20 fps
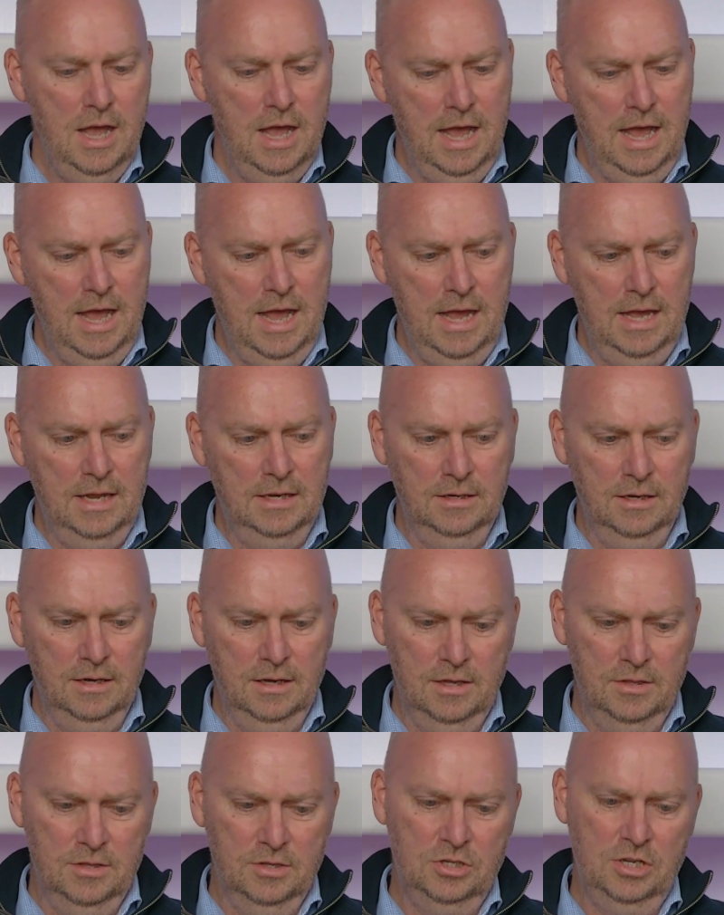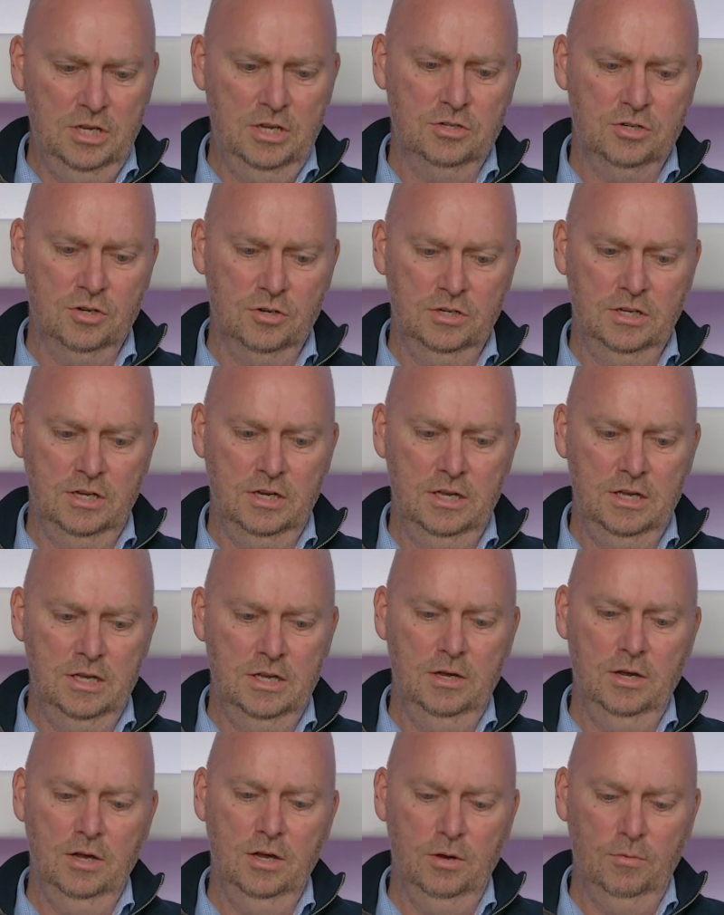and the
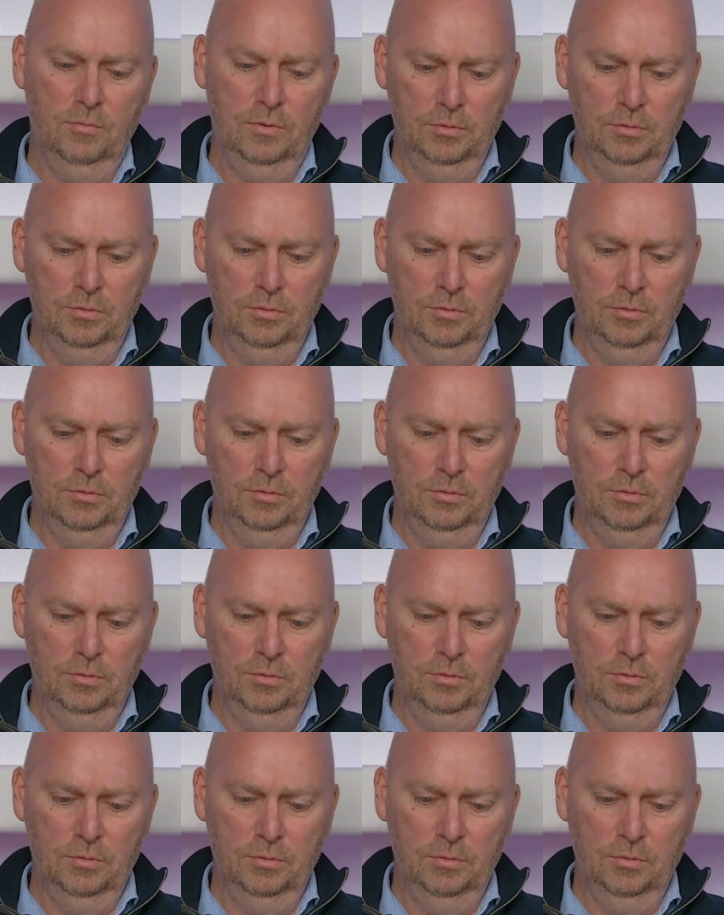CSRD